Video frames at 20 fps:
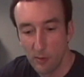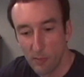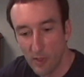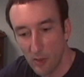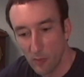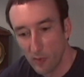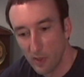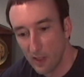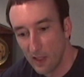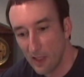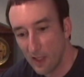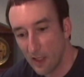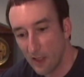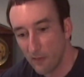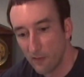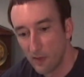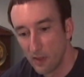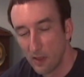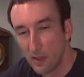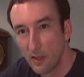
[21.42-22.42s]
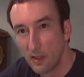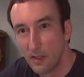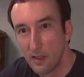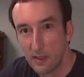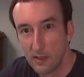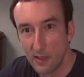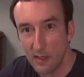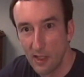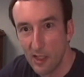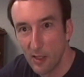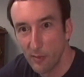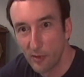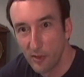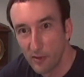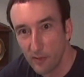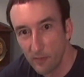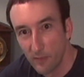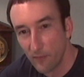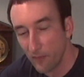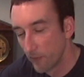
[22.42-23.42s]
you might want to have is a
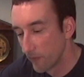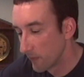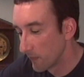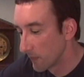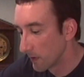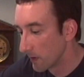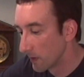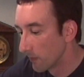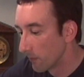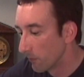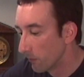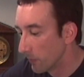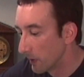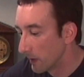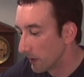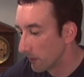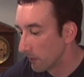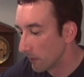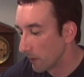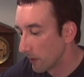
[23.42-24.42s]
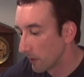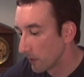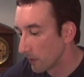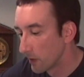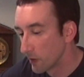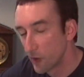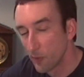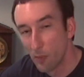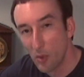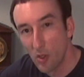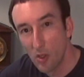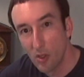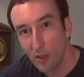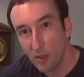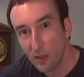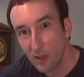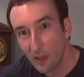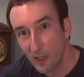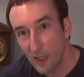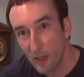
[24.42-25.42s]
hammer, but a
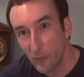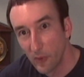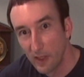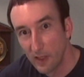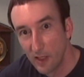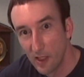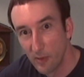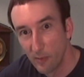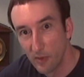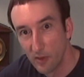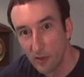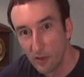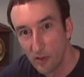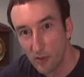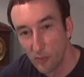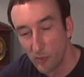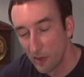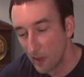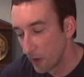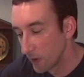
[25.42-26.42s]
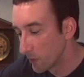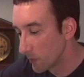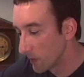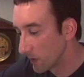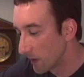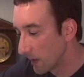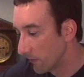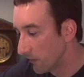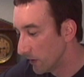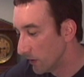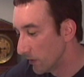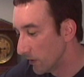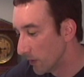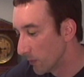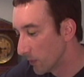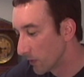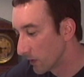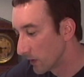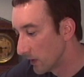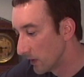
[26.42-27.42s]
small lightweight hammer, because we're not doing heavy duty
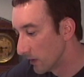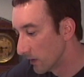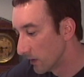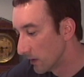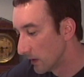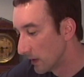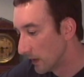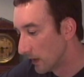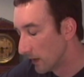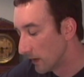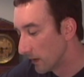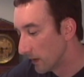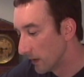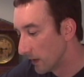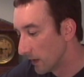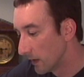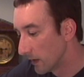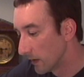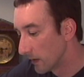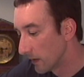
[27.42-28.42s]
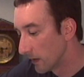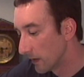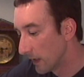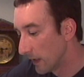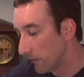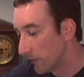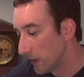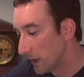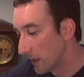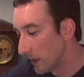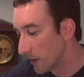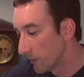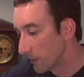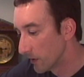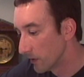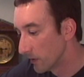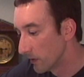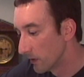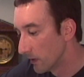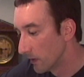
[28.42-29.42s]
work here, and a heavy
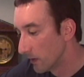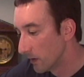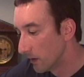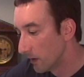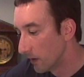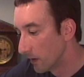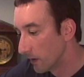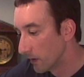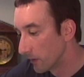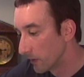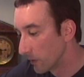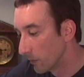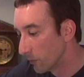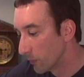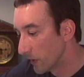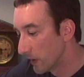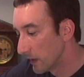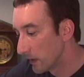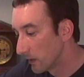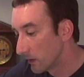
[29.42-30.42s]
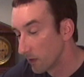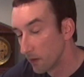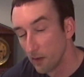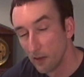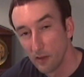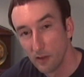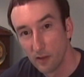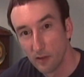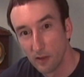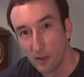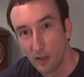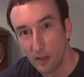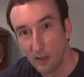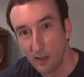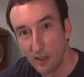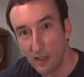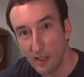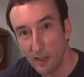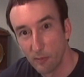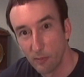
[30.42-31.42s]
hammer can break a
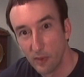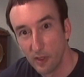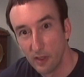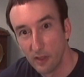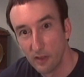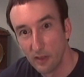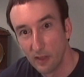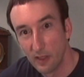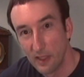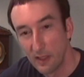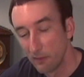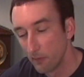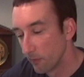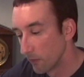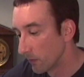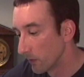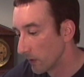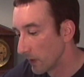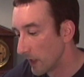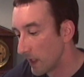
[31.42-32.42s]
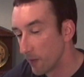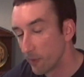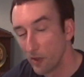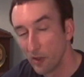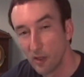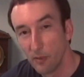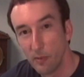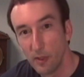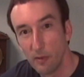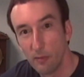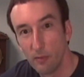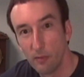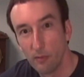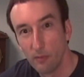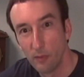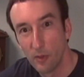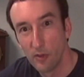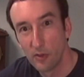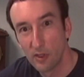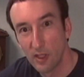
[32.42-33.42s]
clock, but a light hammer can be
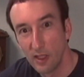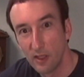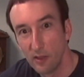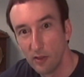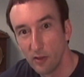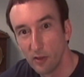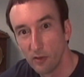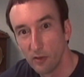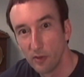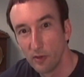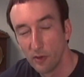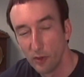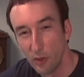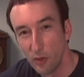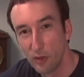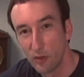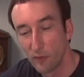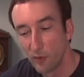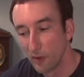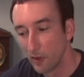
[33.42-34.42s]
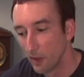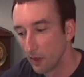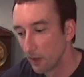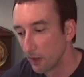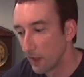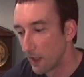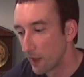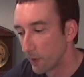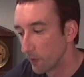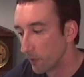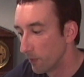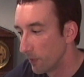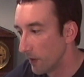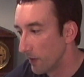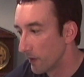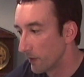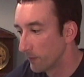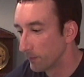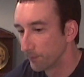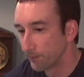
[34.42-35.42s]
most ideal used for clock
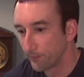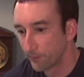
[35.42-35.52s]
repair.